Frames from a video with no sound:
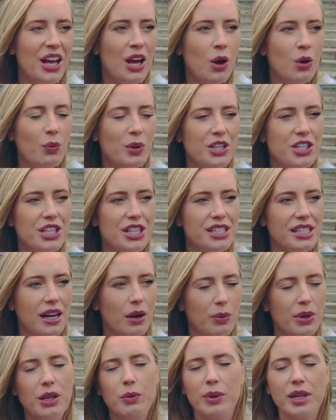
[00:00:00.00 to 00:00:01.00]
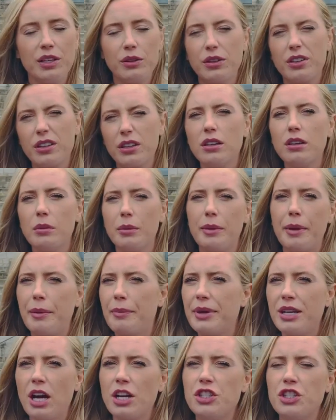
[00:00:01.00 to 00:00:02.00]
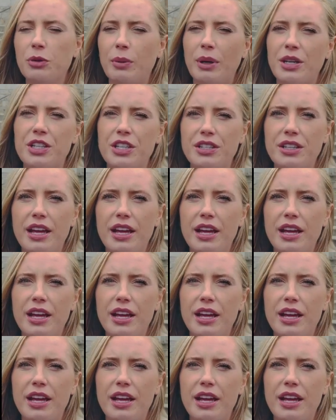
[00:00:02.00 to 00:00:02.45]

which is, we learn a little bit about, but not too much.